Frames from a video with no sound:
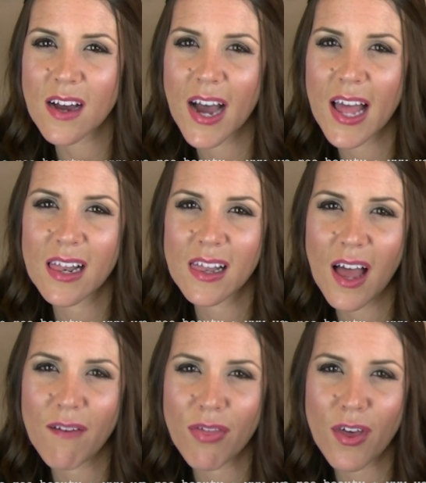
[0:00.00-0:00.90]
I
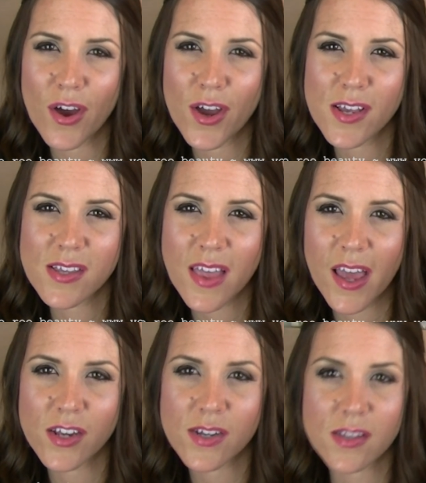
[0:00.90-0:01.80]
love those.
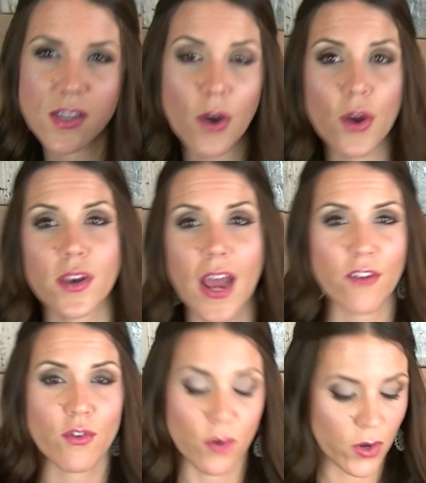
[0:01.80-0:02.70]
They're just so
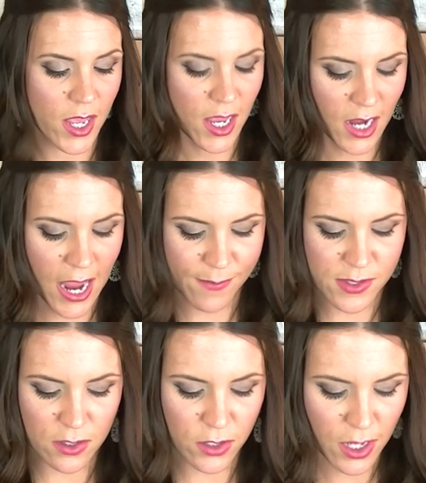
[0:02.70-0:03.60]
natural looking and
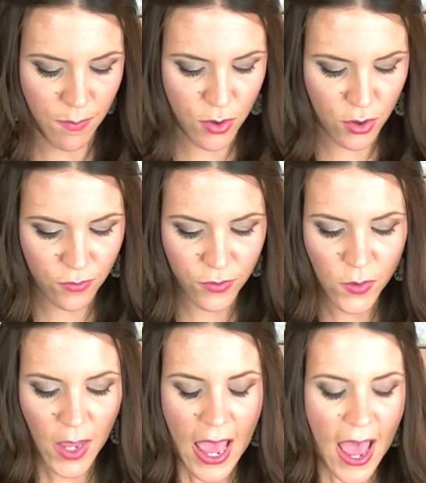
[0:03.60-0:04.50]
absolutely beautiful.